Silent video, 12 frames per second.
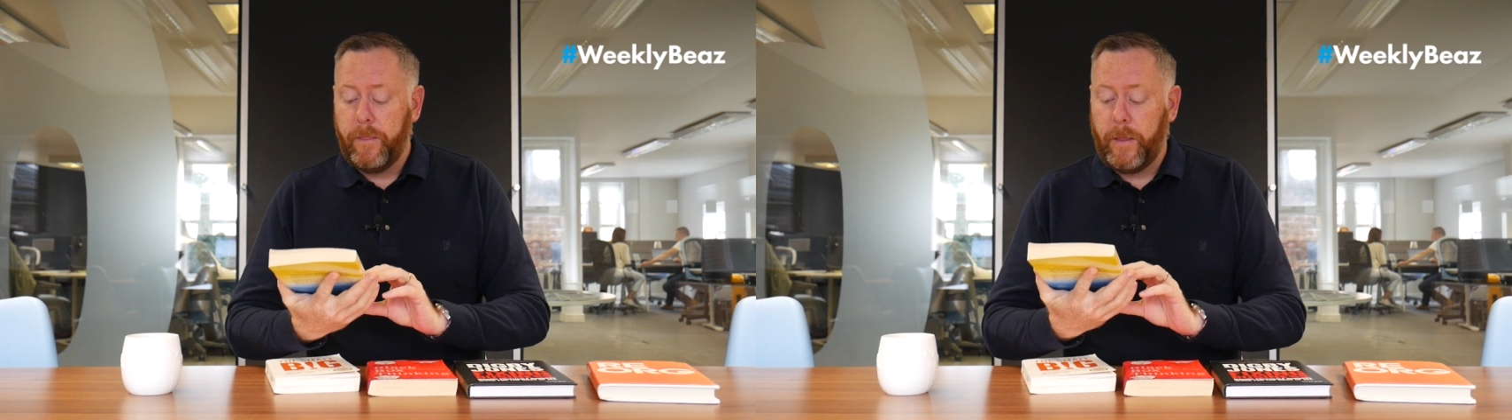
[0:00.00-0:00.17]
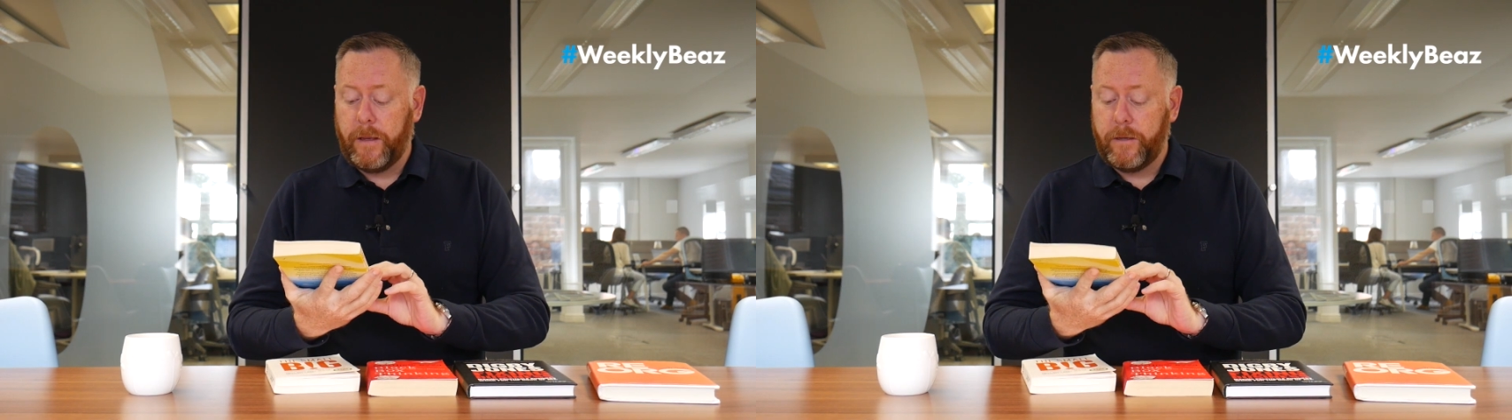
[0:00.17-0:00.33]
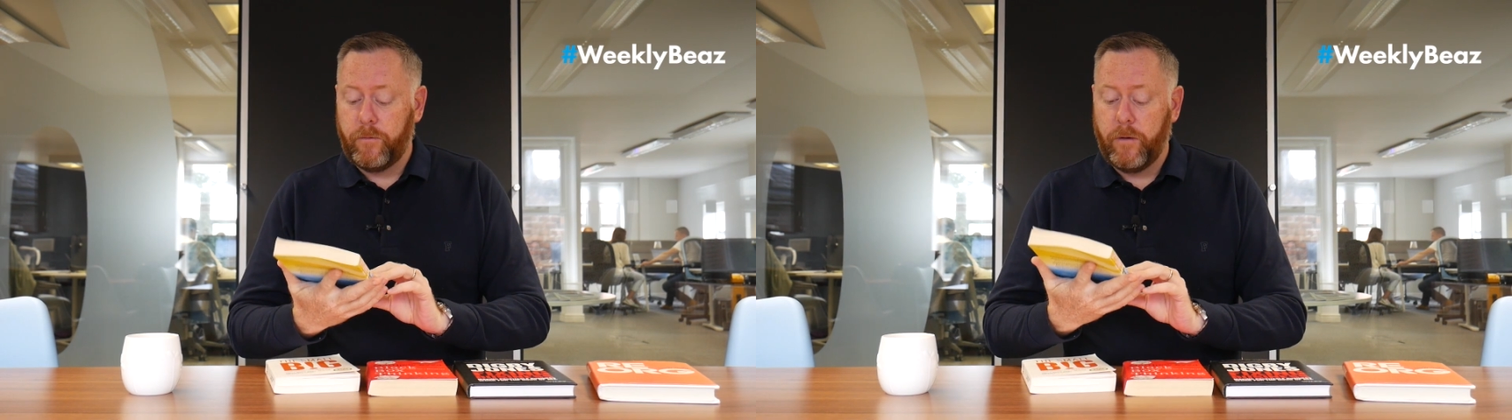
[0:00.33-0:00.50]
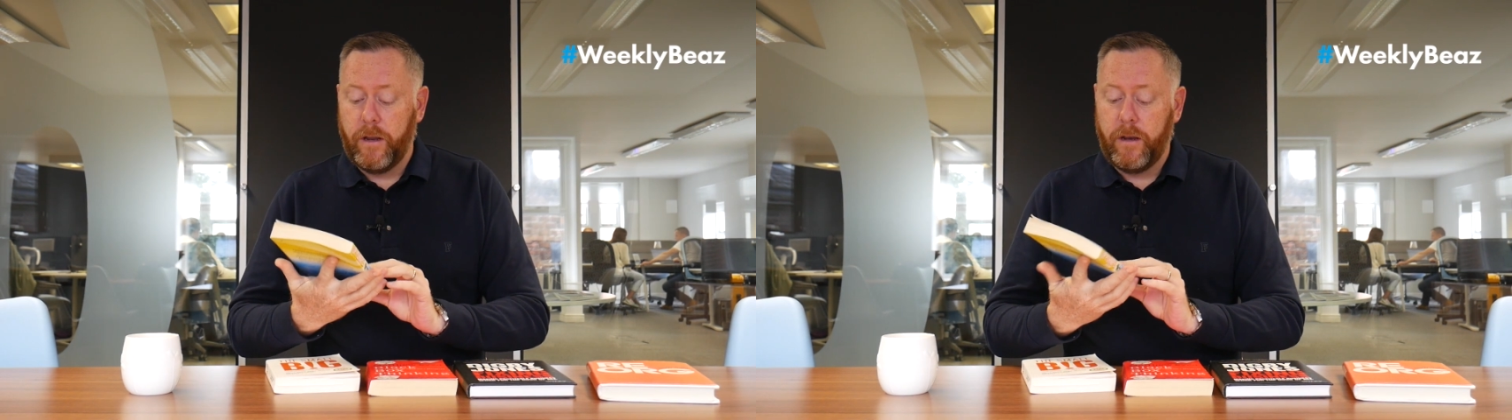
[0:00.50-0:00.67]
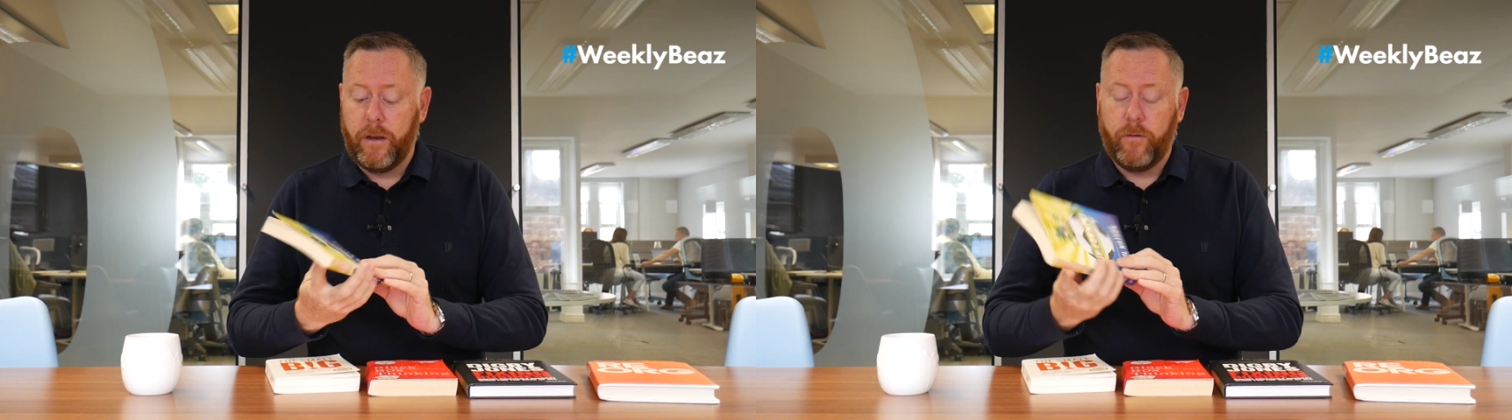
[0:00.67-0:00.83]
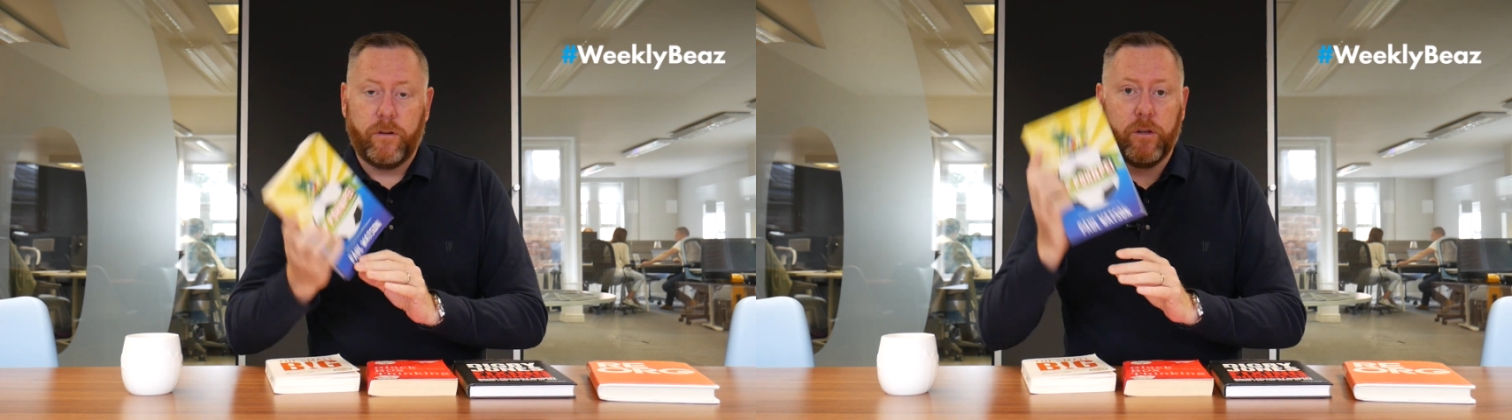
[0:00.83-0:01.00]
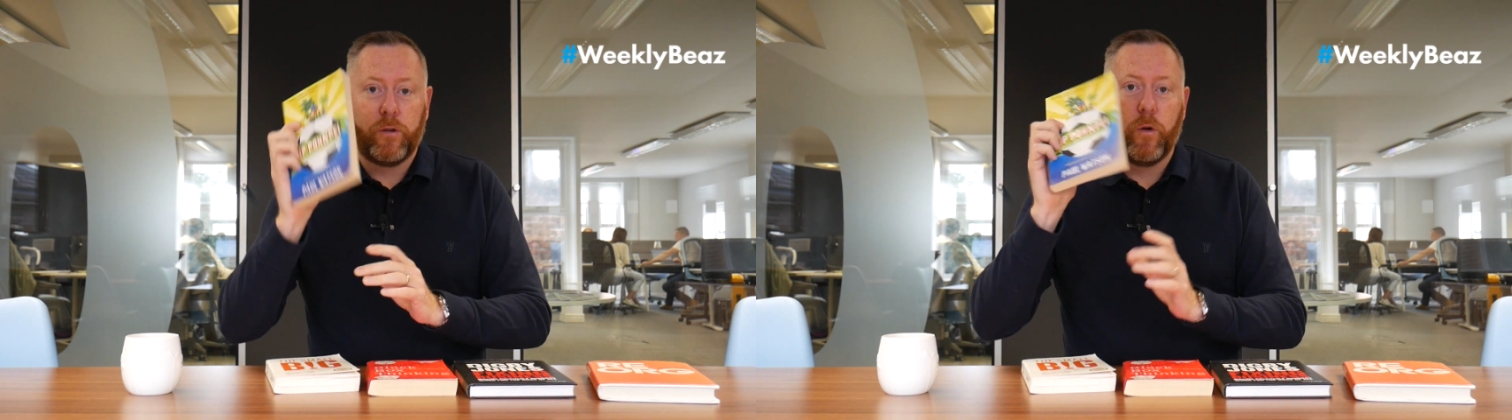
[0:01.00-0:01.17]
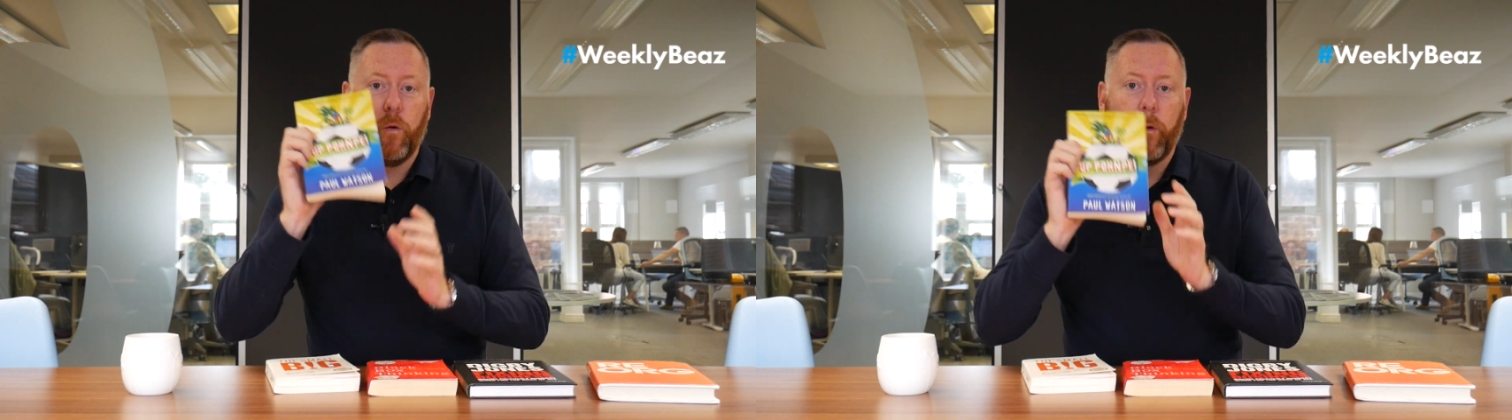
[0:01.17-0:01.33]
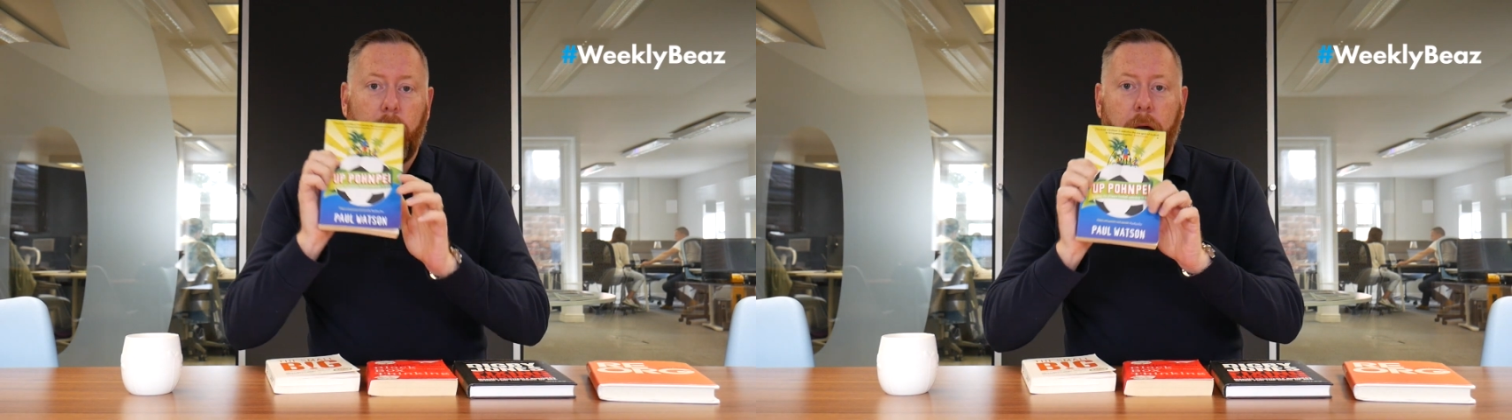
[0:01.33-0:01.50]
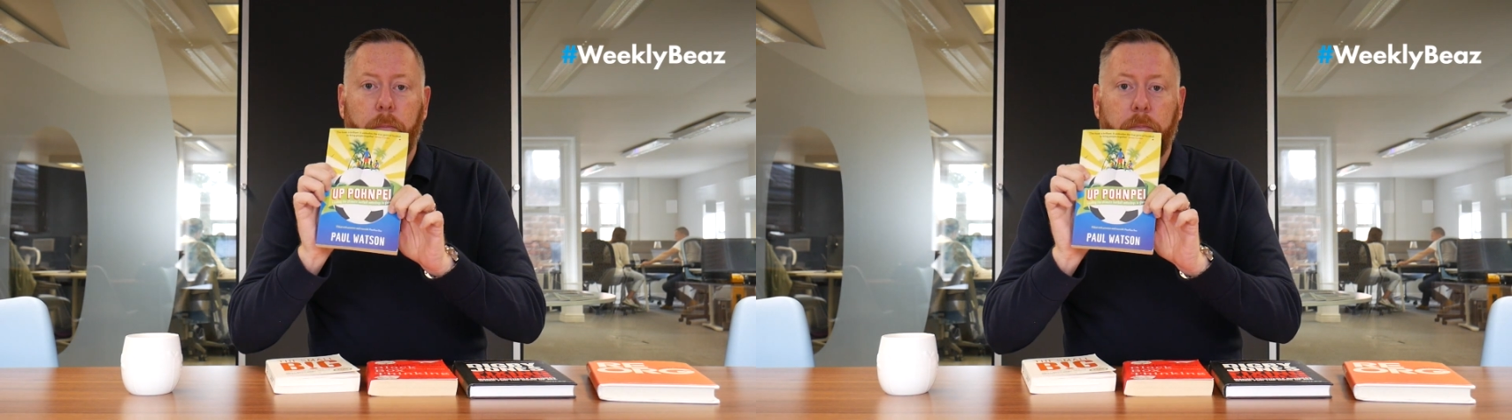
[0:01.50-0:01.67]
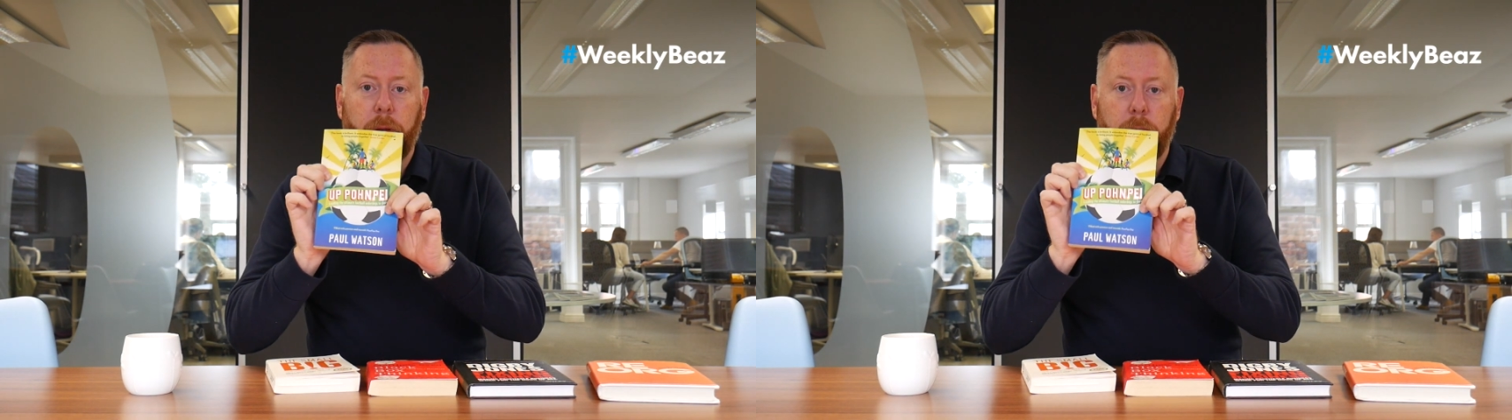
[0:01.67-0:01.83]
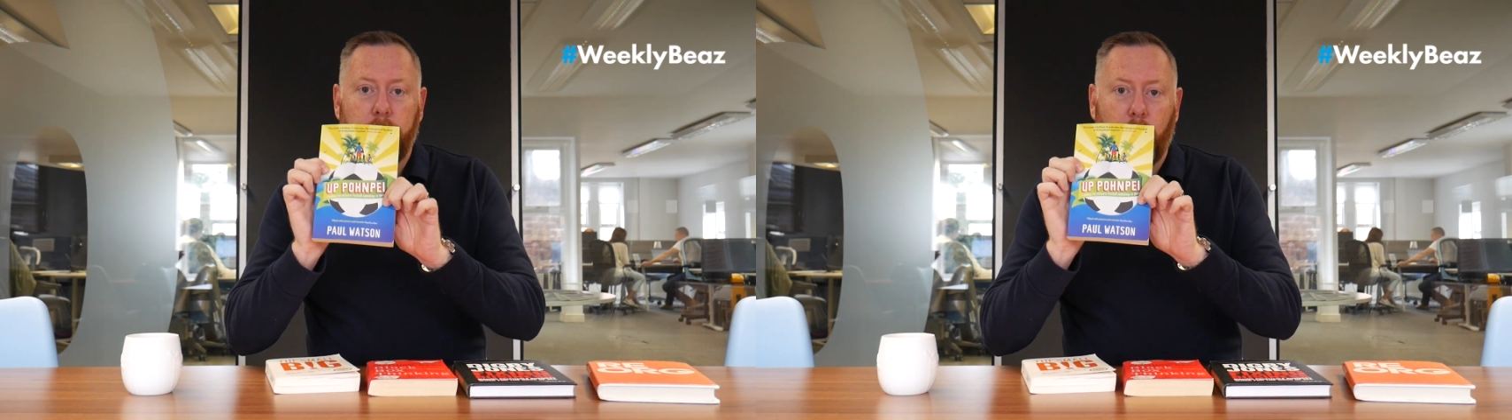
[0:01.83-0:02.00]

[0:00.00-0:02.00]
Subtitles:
this one, which is called Up